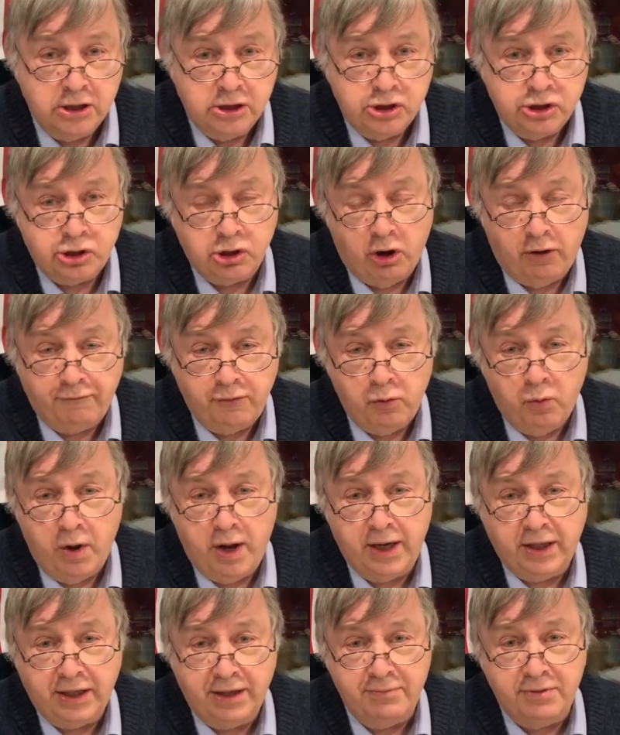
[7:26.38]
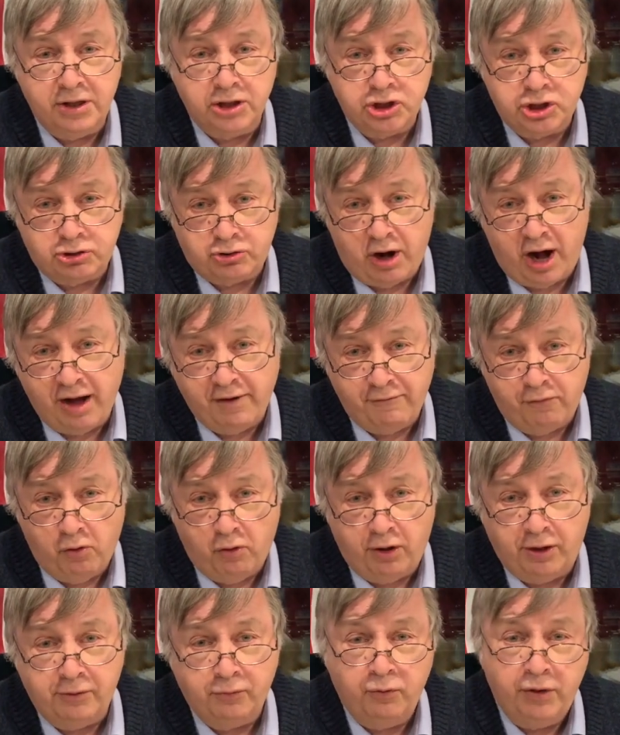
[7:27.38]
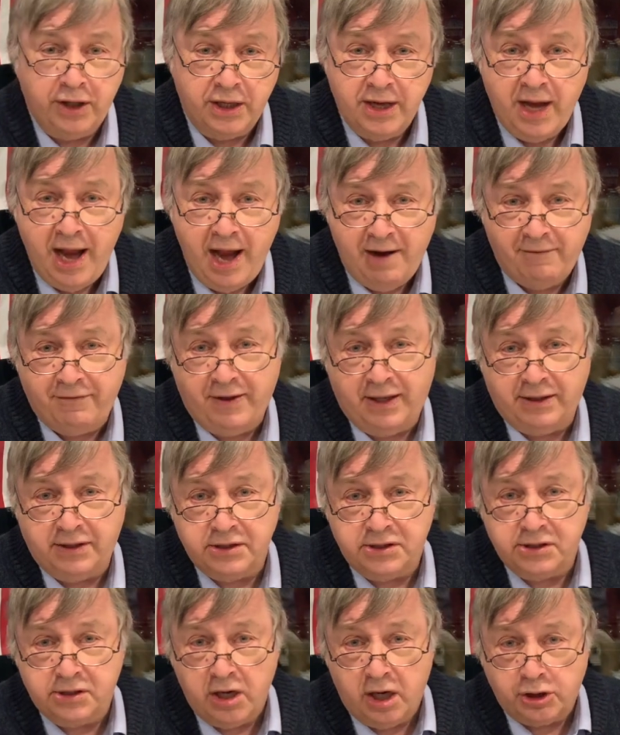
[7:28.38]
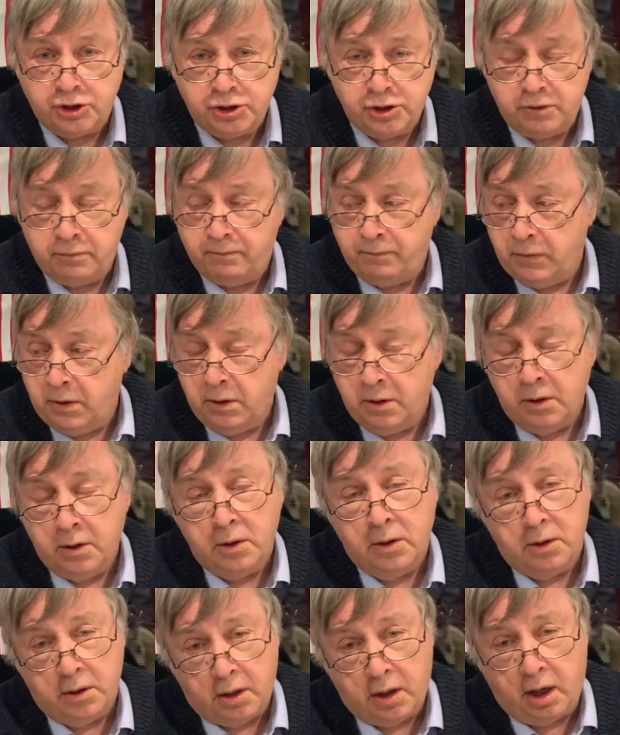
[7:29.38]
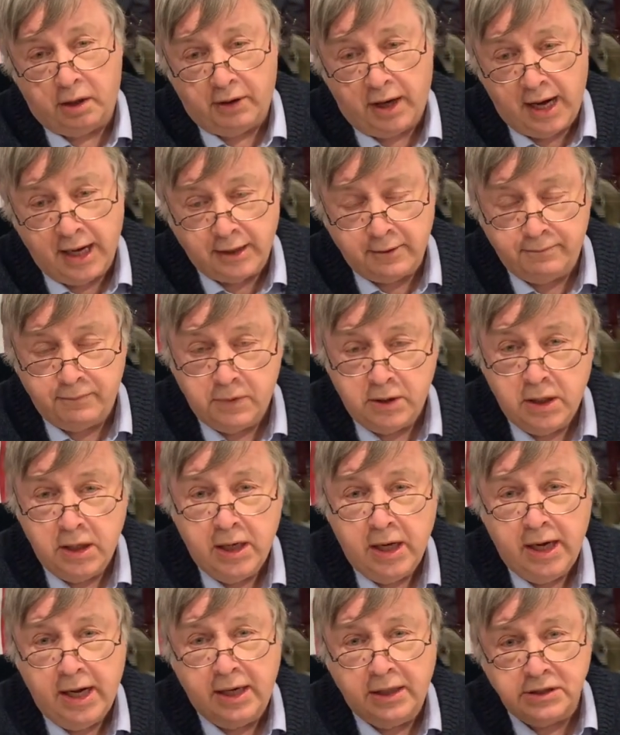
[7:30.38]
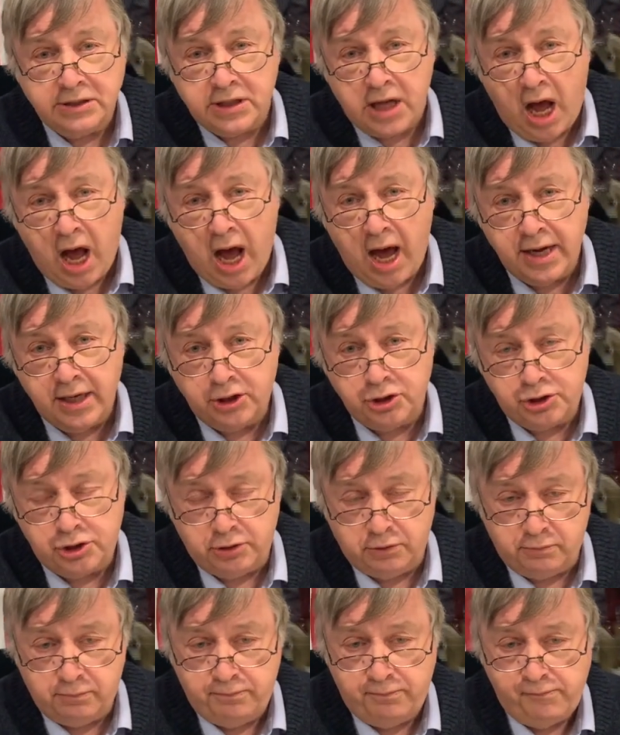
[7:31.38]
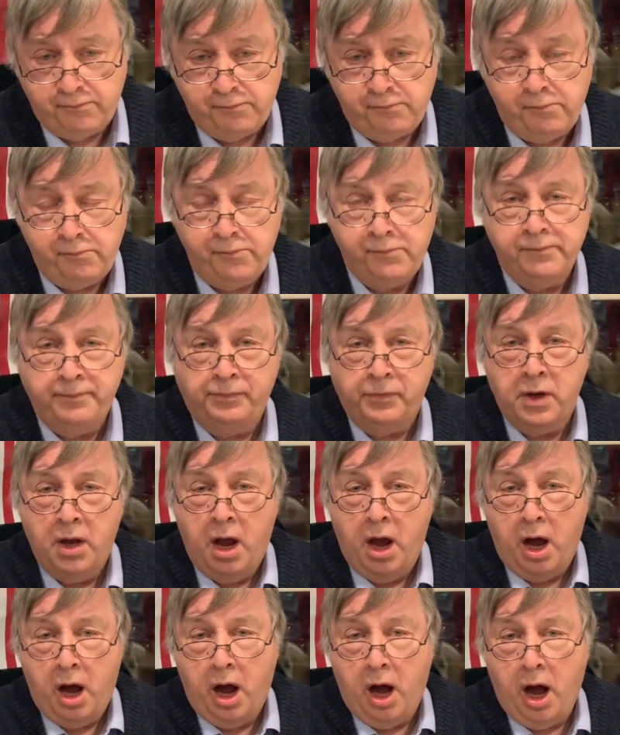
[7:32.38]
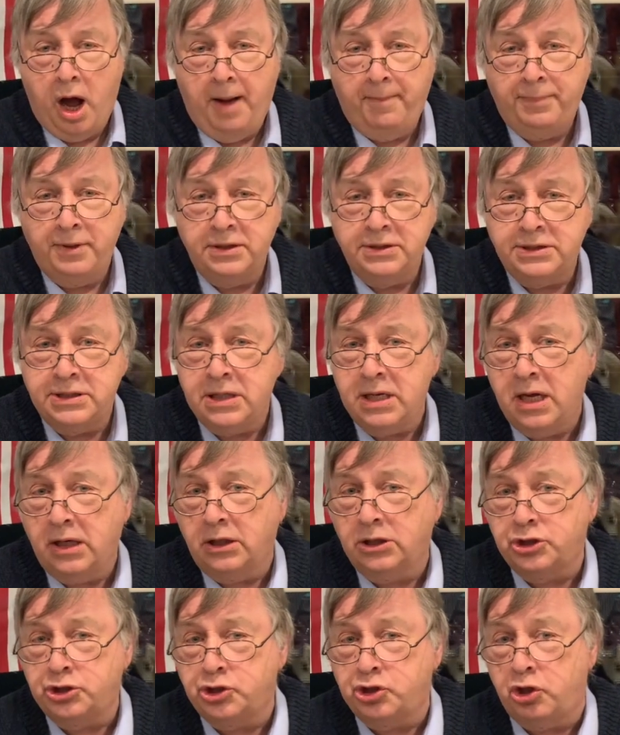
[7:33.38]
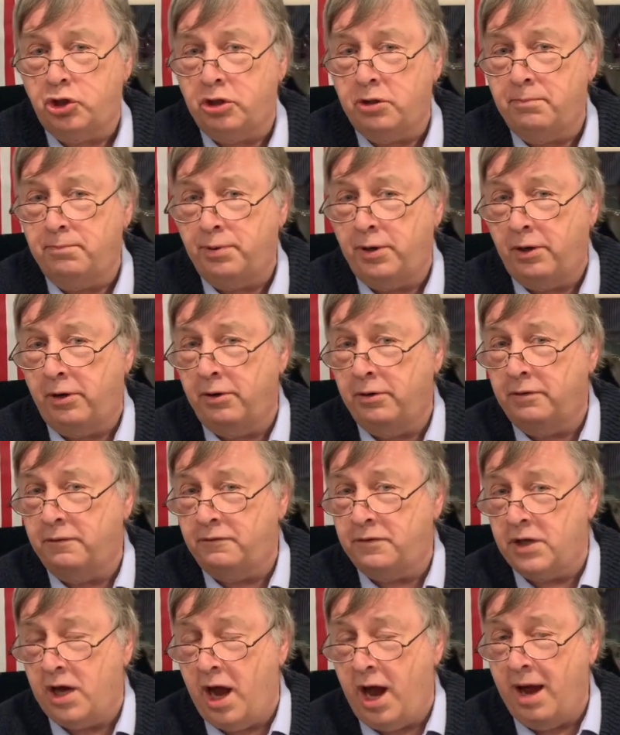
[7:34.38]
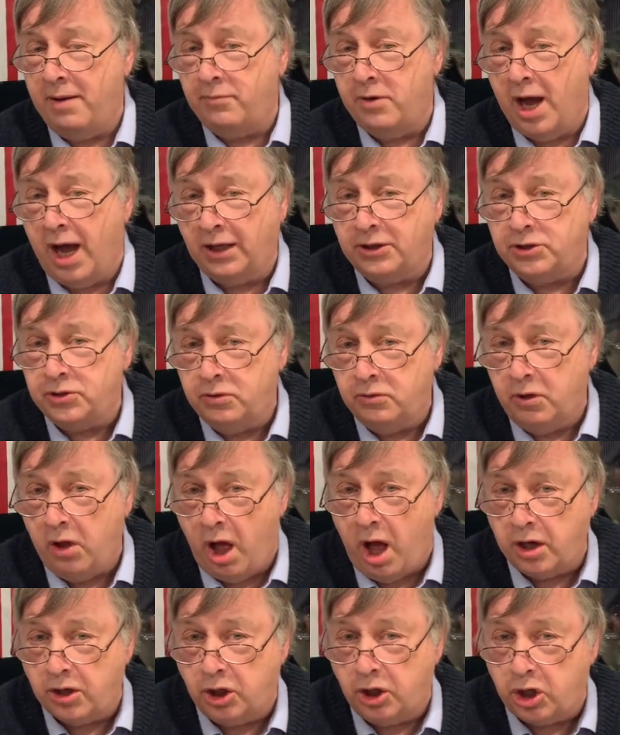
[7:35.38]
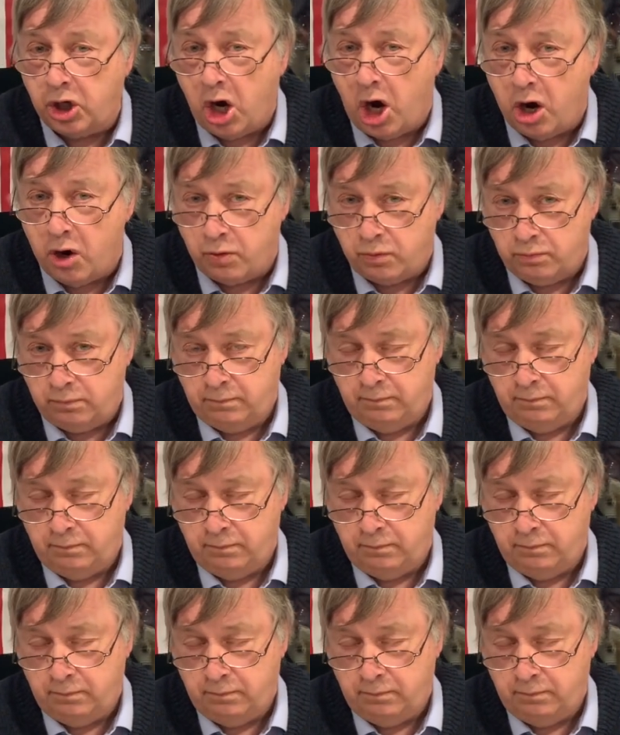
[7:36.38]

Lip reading: So if you want to give me a strike for it, we can have that discussion. All right, here's the hot issue. Up until a certain period of time, not too long ago,